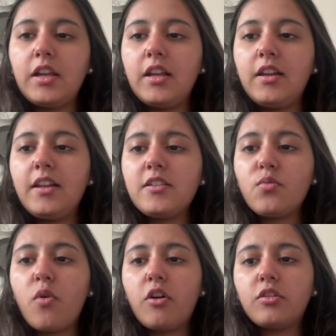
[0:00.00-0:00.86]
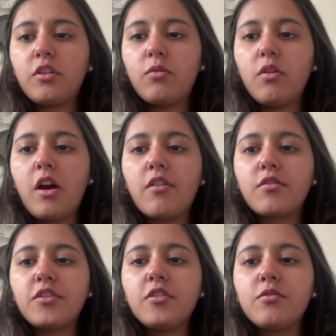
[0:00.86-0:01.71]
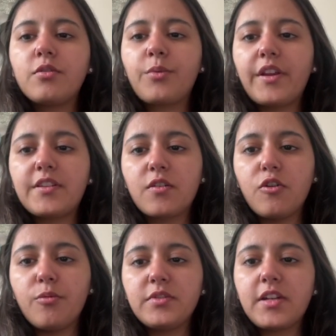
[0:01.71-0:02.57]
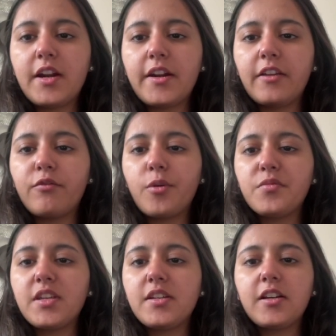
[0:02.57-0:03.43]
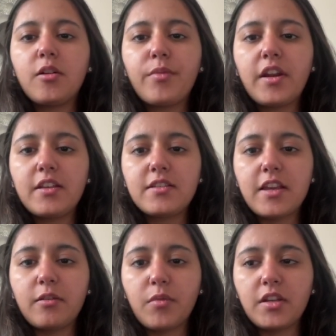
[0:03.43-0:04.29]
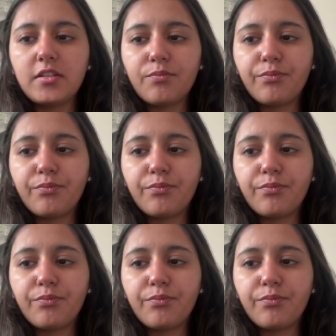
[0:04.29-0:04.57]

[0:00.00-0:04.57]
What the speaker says: Let's walk through how to use Gradescope, starting from setting up an assignment.